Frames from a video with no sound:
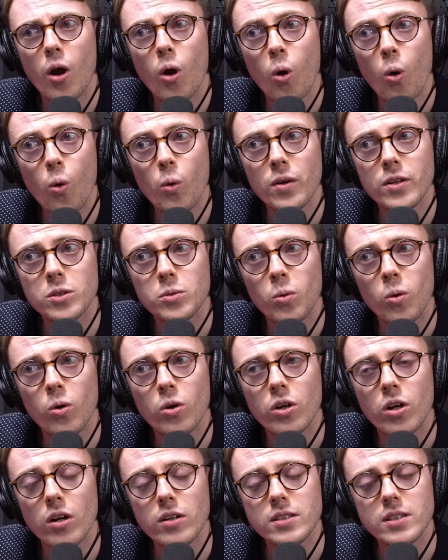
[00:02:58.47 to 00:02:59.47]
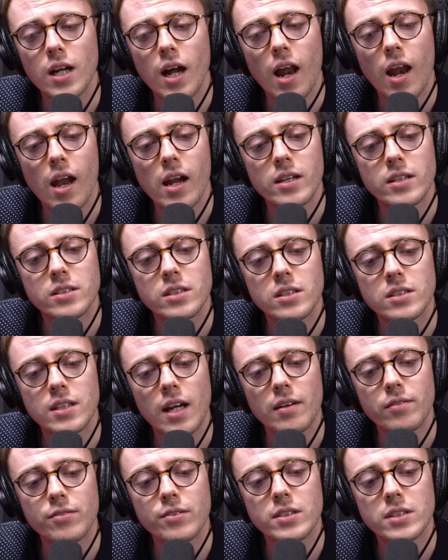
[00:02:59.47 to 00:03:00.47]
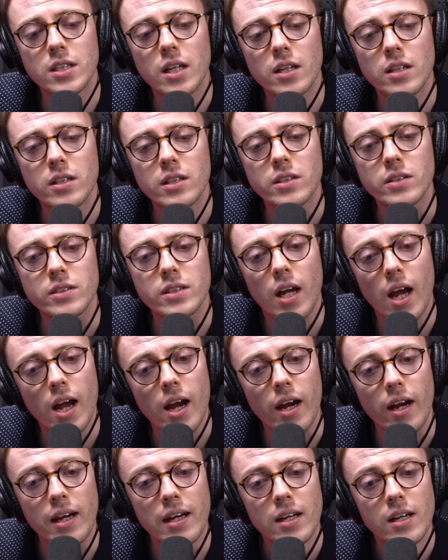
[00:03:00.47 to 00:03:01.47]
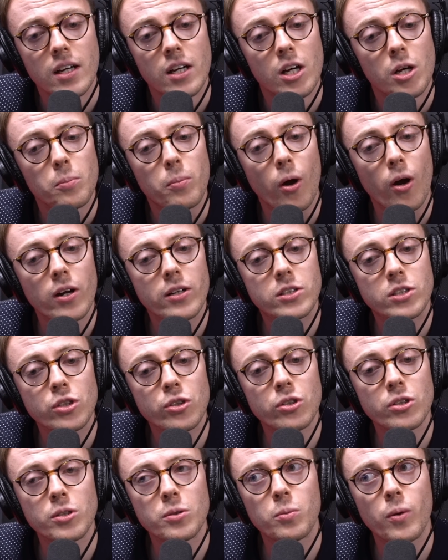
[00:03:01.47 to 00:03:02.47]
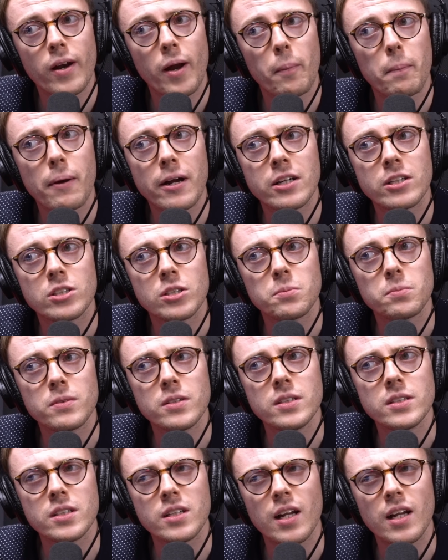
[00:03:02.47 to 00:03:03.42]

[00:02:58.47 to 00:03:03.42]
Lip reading: always wore contact lenses every single day, but it's only when I picked up these